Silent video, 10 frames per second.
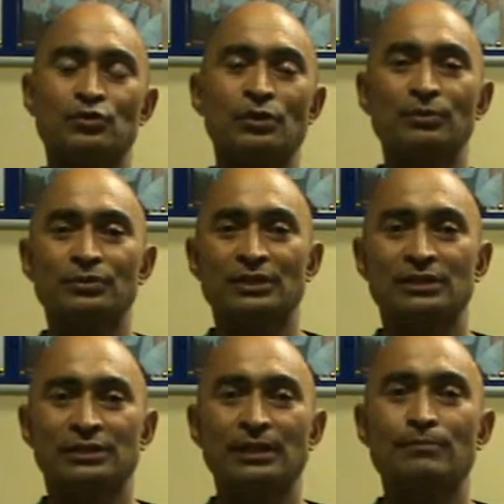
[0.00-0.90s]
some of
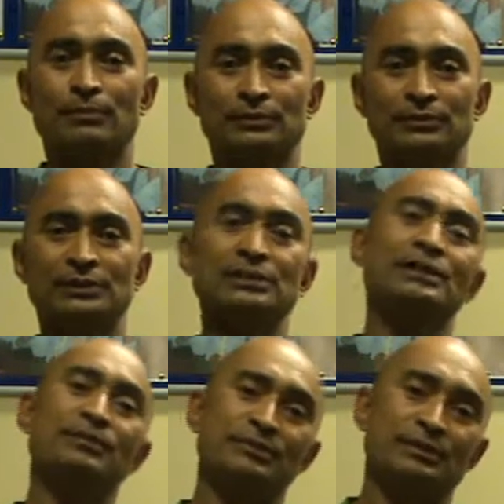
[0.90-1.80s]
the temples, its
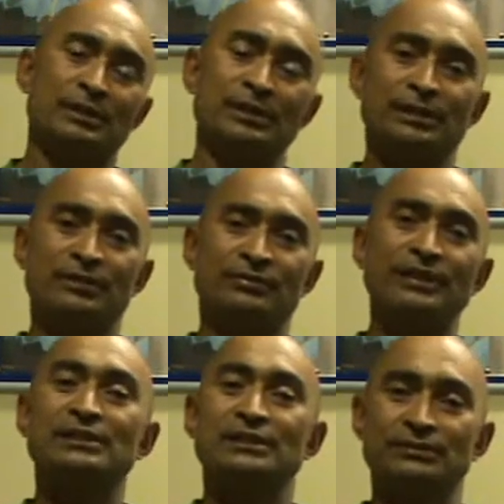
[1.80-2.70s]

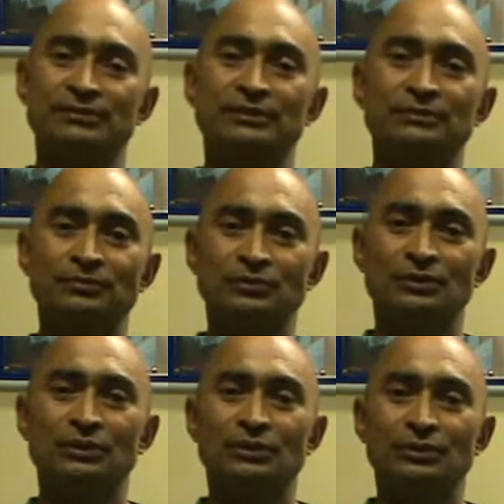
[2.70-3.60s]
facelift,
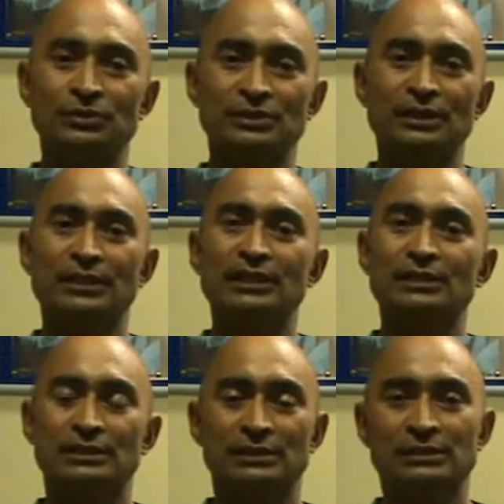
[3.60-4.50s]
which
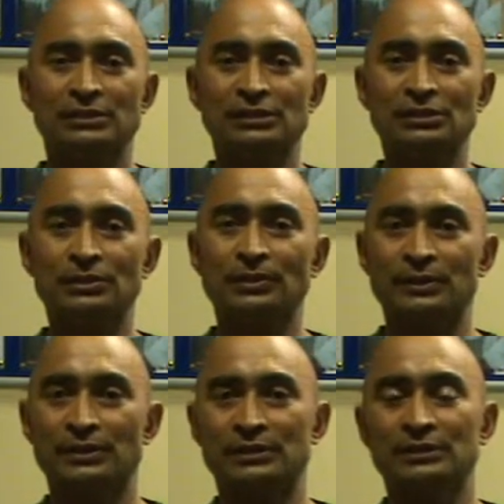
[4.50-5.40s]
again
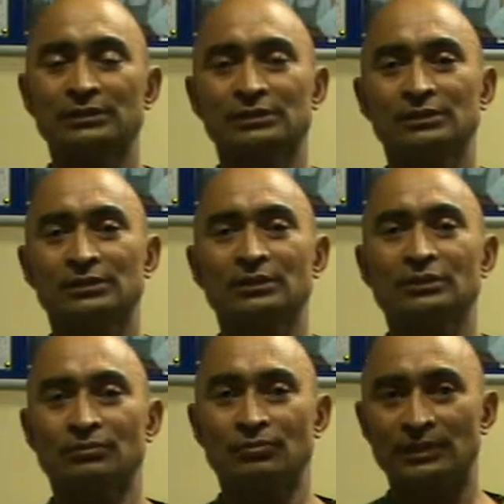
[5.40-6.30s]
historically
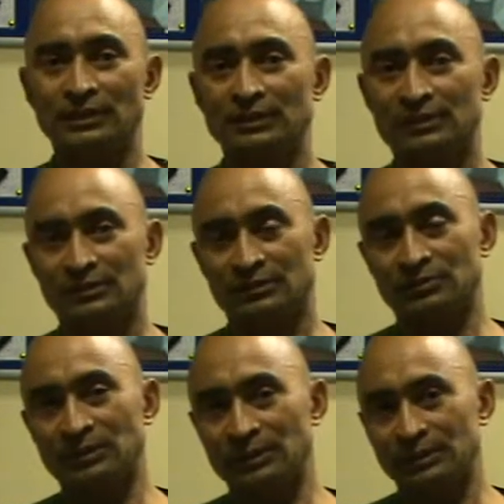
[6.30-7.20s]
very,
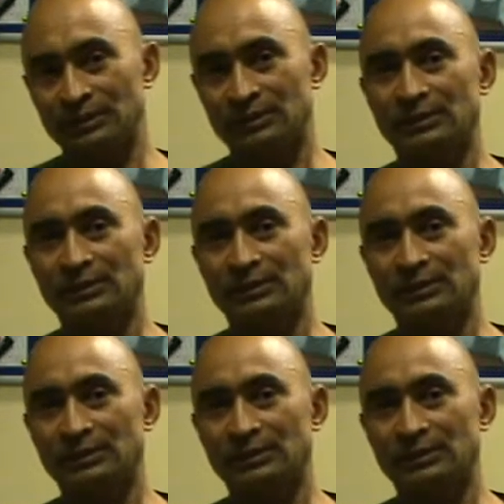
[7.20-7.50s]
very,